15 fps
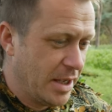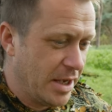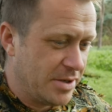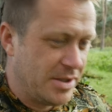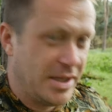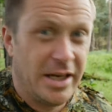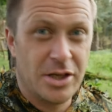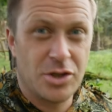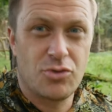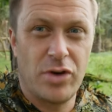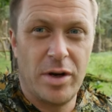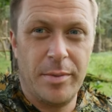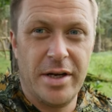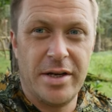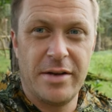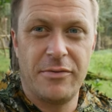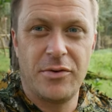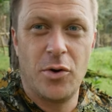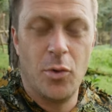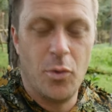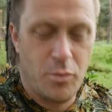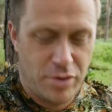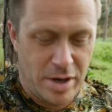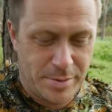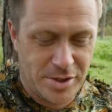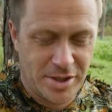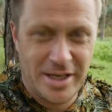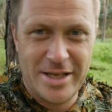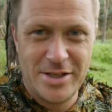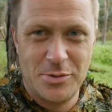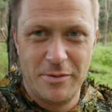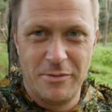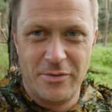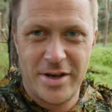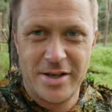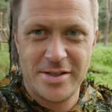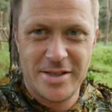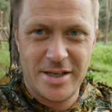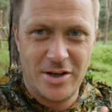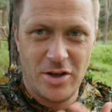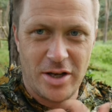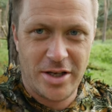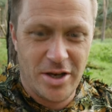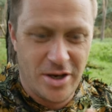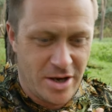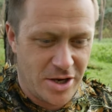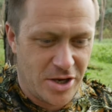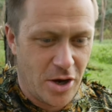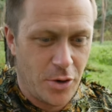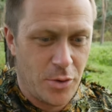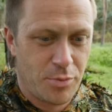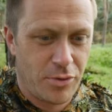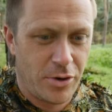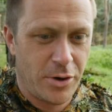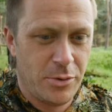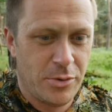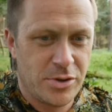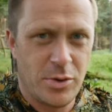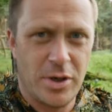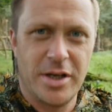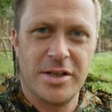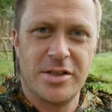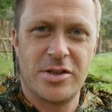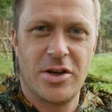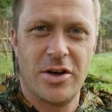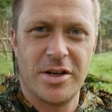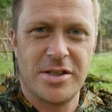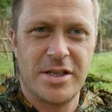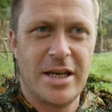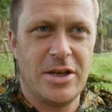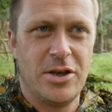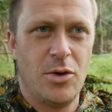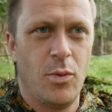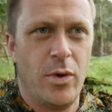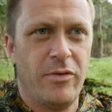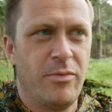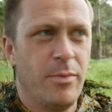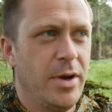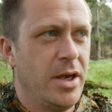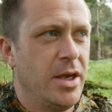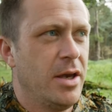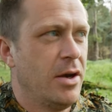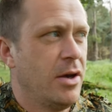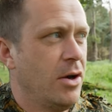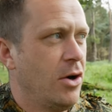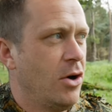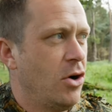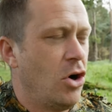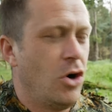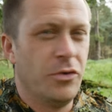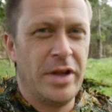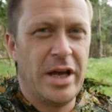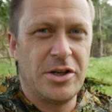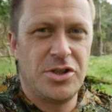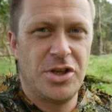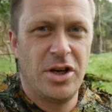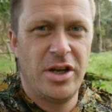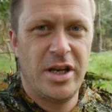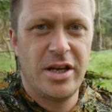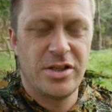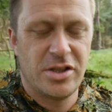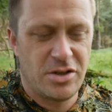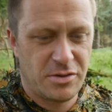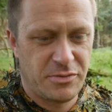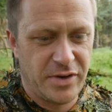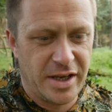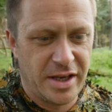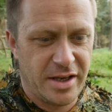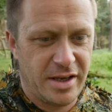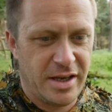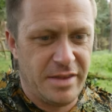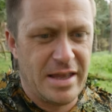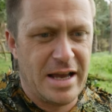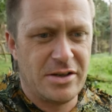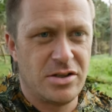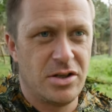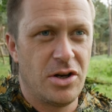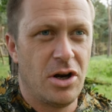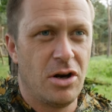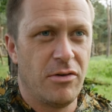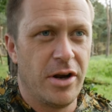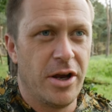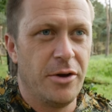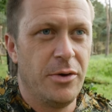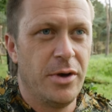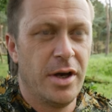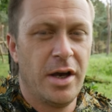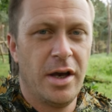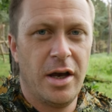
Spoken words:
it's still extremely difficult. Perhaps I need to invest in like a GoPro so I can kind of take you with me on that journey, because I just think in that scenario,